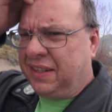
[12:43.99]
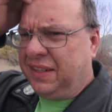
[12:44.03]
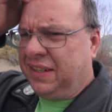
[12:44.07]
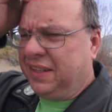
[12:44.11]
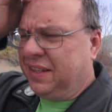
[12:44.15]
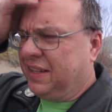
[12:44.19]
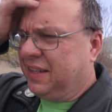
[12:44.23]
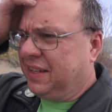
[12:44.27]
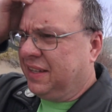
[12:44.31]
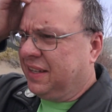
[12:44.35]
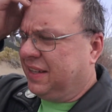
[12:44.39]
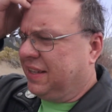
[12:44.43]

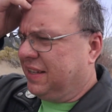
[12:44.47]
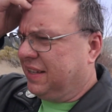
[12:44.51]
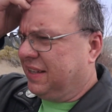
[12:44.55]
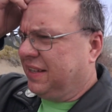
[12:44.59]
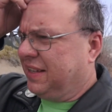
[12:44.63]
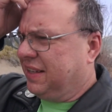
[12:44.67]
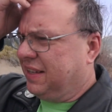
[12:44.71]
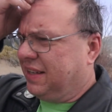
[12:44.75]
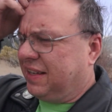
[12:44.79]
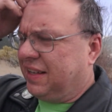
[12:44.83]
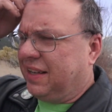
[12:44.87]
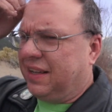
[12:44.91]

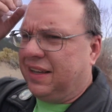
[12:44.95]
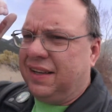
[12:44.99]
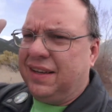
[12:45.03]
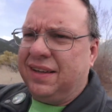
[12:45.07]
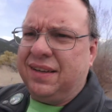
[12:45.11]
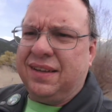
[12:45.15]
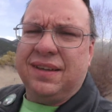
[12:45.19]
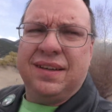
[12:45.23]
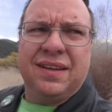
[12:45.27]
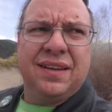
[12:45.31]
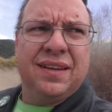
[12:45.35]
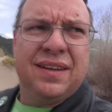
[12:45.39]

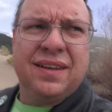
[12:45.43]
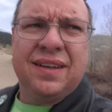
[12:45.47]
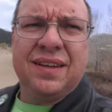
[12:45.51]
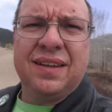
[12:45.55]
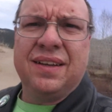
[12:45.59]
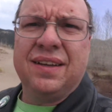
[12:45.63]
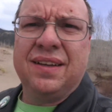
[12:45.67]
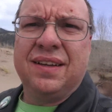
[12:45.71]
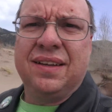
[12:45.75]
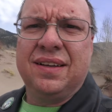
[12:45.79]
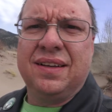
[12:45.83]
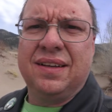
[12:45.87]

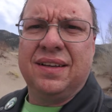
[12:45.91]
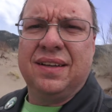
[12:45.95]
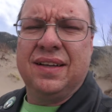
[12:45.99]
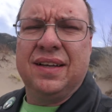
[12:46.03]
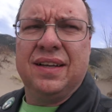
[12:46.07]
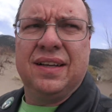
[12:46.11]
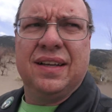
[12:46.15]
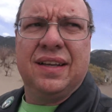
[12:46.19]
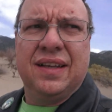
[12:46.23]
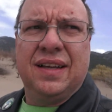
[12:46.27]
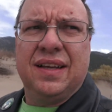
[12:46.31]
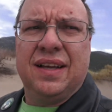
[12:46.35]

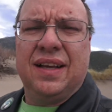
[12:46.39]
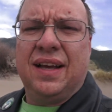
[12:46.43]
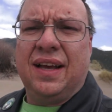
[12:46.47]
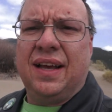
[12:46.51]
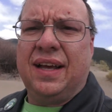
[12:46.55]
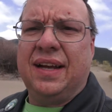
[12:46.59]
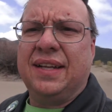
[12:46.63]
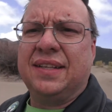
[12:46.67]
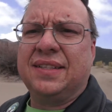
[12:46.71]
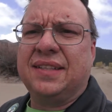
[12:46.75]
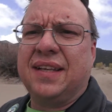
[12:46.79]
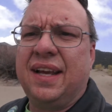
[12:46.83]

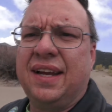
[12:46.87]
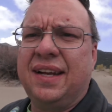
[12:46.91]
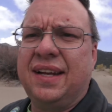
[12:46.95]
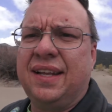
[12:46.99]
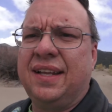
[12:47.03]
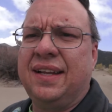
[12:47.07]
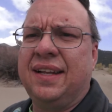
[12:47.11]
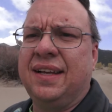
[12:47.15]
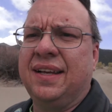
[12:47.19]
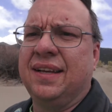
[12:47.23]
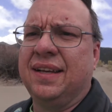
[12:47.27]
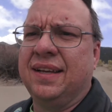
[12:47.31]
I decided,